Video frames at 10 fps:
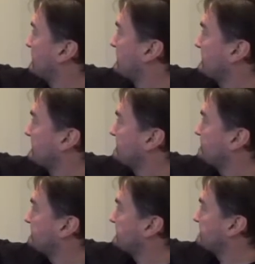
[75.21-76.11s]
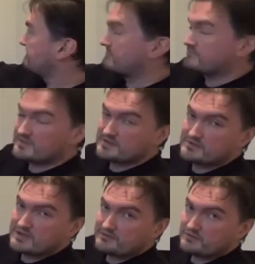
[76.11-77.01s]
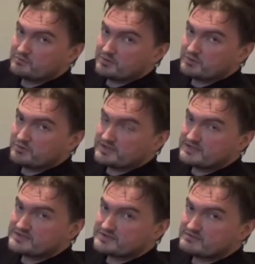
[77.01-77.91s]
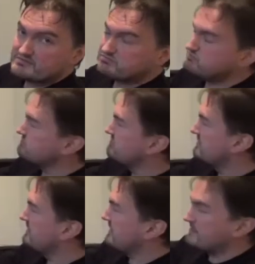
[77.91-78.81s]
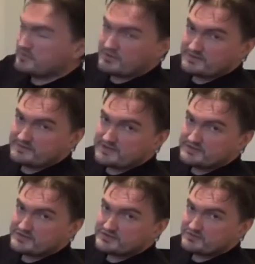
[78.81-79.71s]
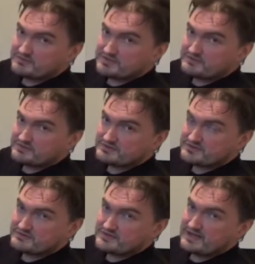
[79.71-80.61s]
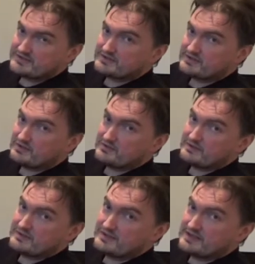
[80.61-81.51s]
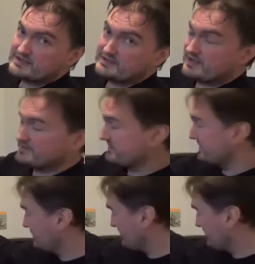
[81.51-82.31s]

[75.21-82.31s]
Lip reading: in London, Arrow Blu-rays, imported the features from the original stuff and got added new